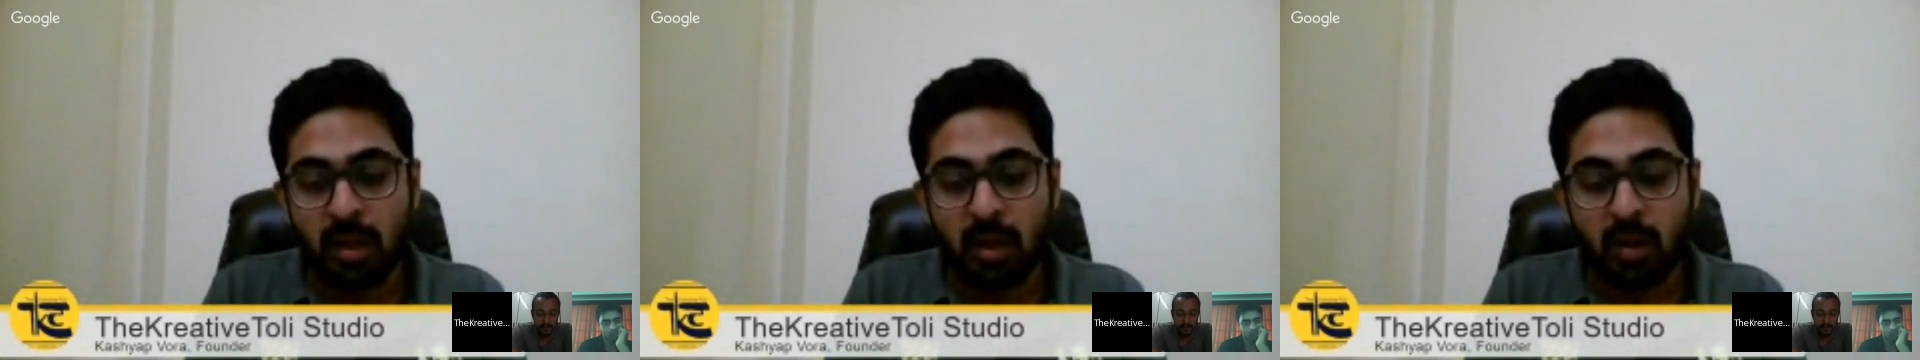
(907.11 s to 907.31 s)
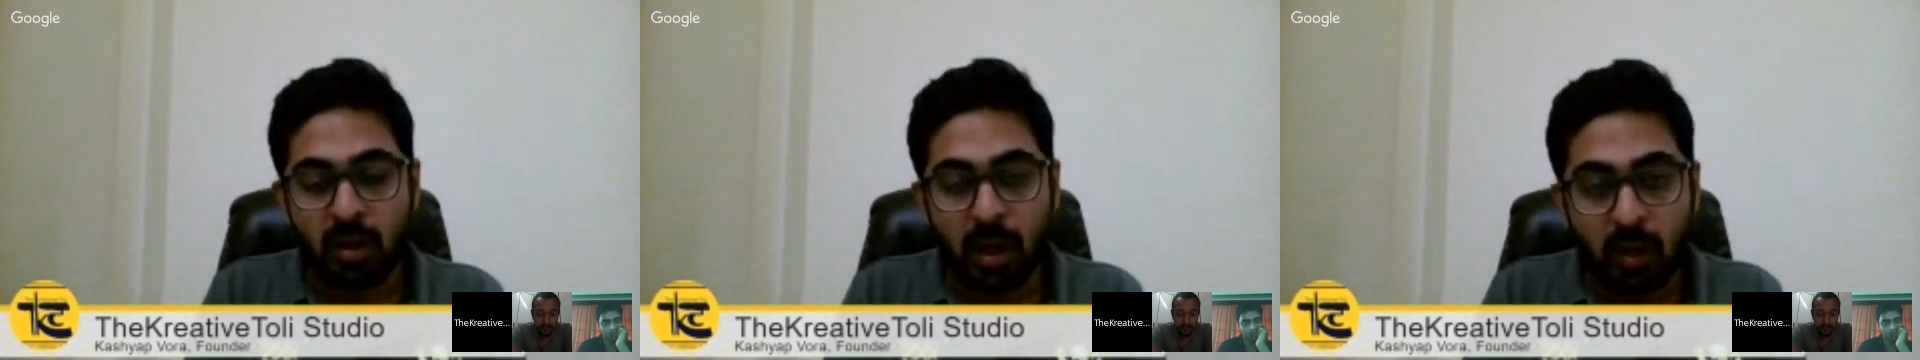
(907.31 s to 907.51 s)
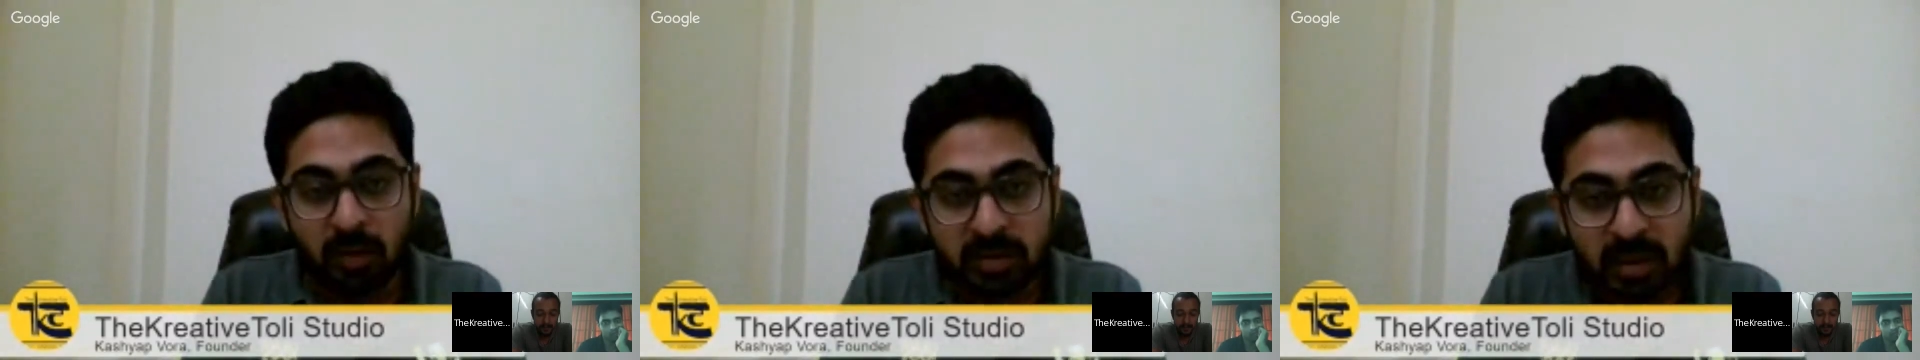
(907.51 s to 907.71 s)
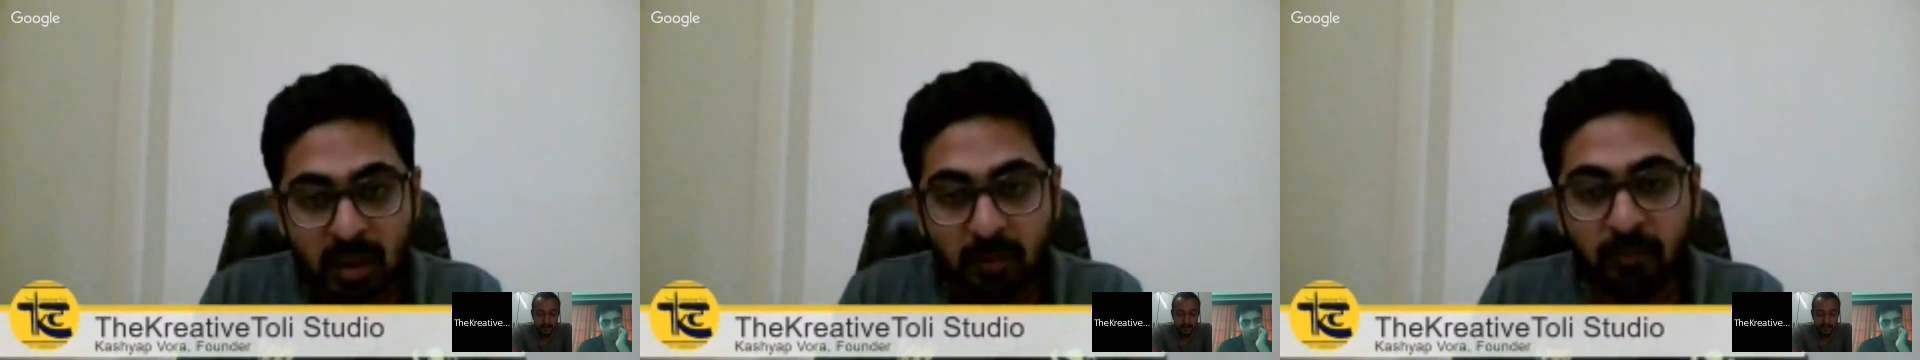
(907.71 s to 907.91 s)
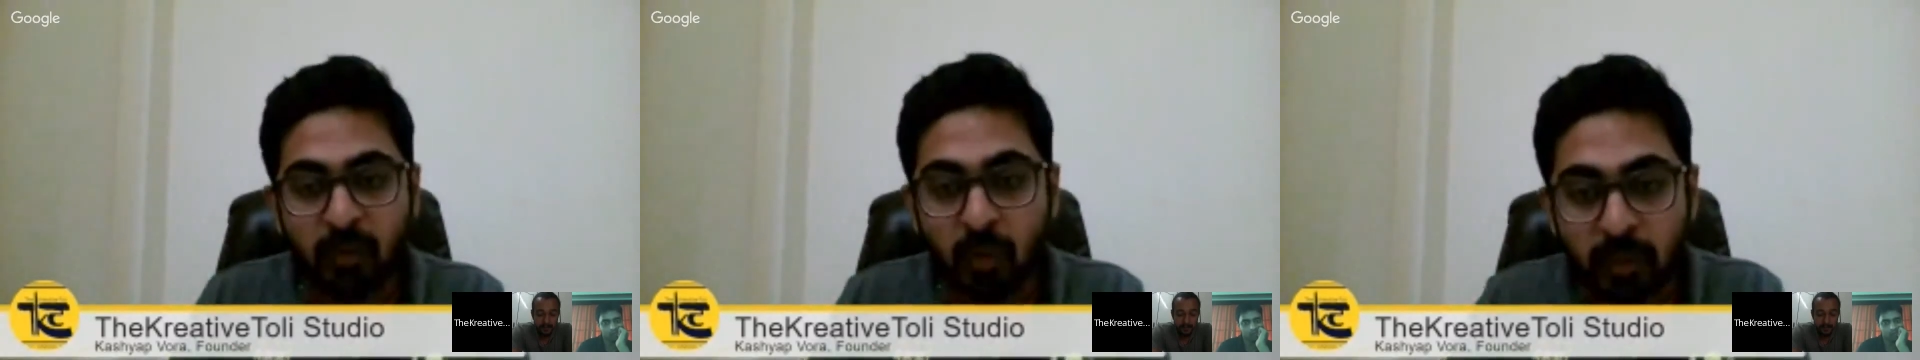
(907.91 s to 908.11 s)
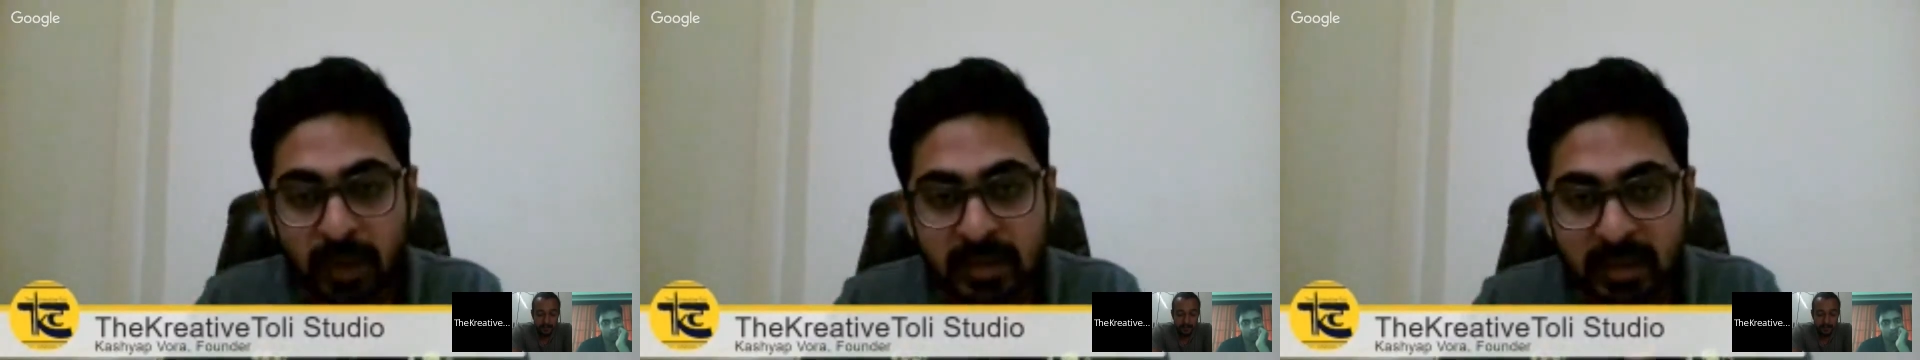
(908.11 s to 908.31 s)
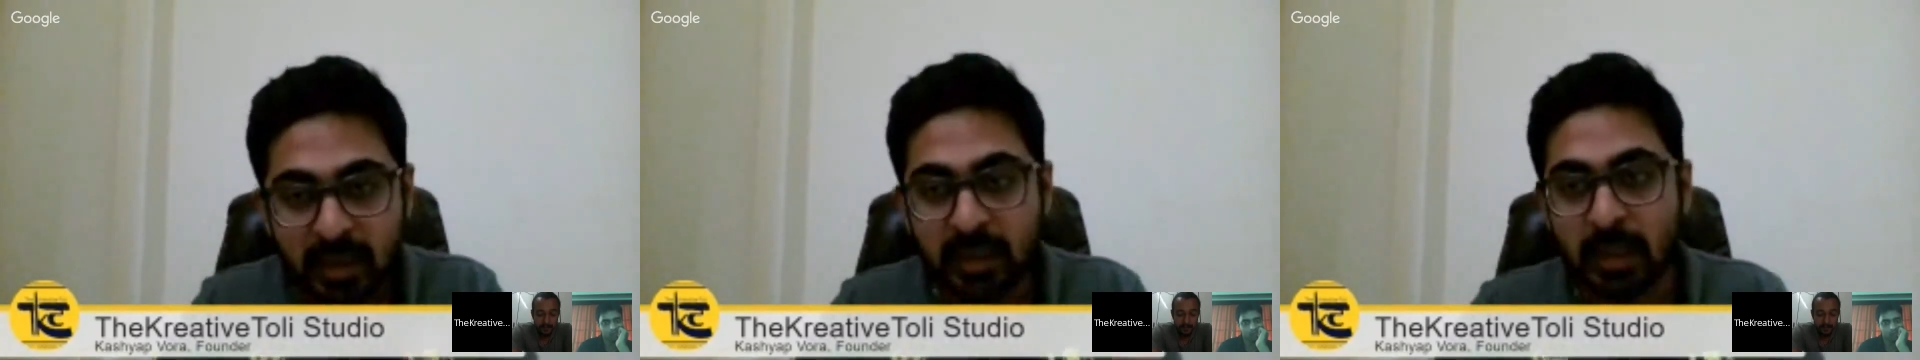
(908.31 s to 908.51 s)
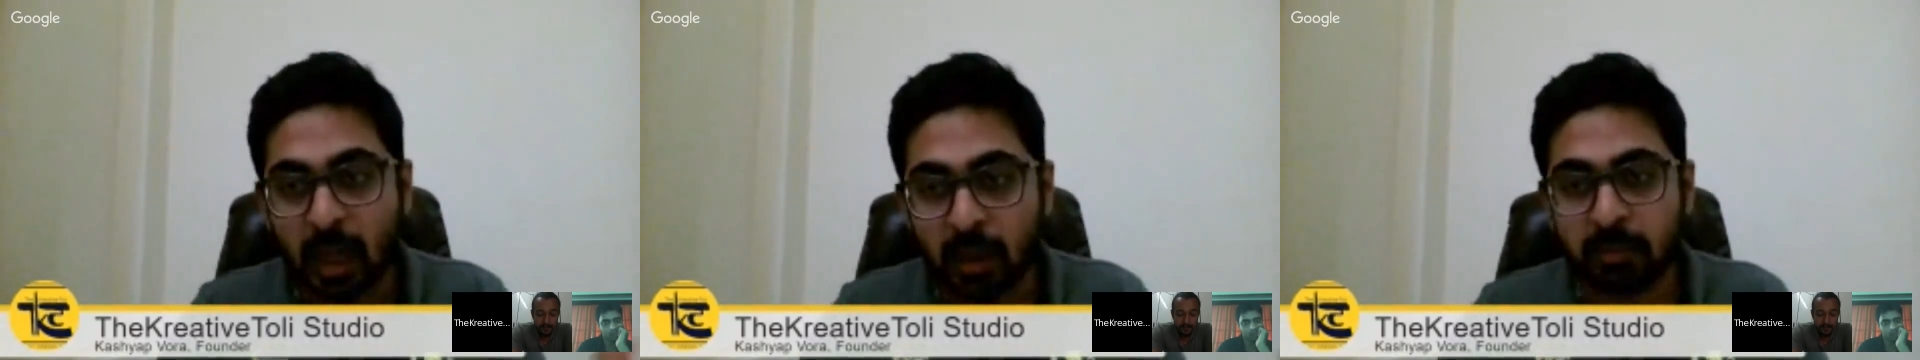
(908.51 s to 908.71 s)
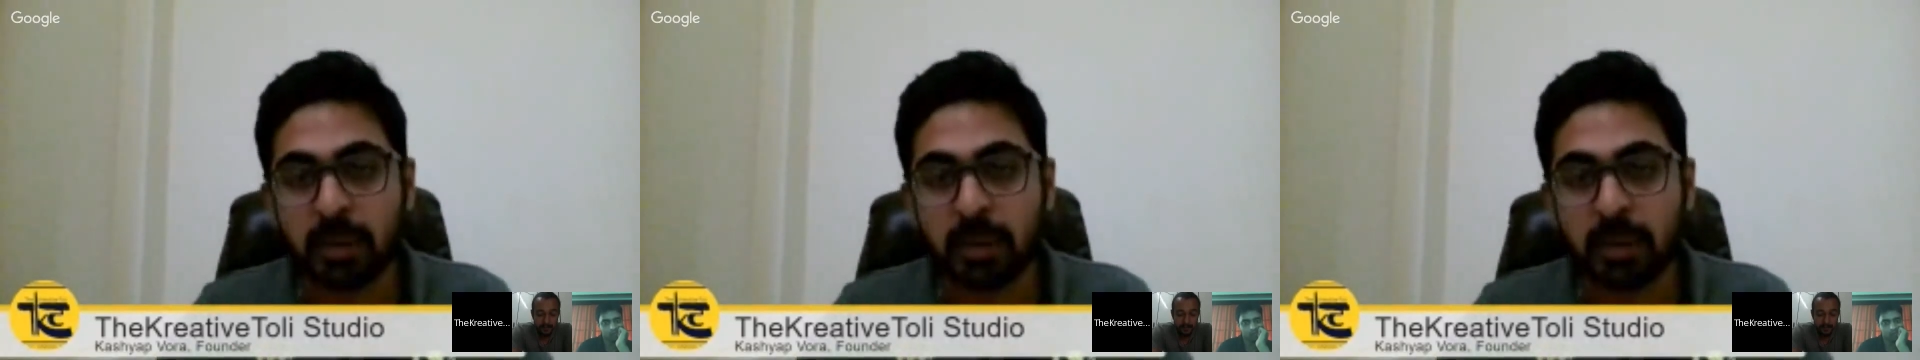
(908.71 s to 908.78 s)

or how is it influencing young